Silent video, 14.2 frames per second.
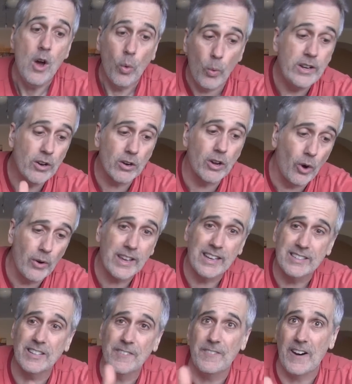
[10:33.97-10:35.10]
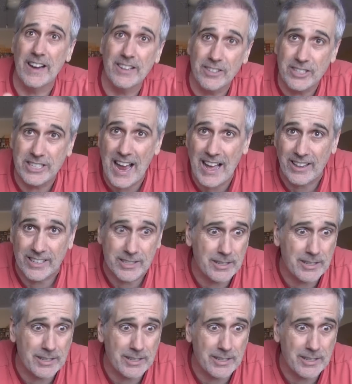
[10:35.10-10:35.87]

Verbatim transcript: when you're going into the final challenge,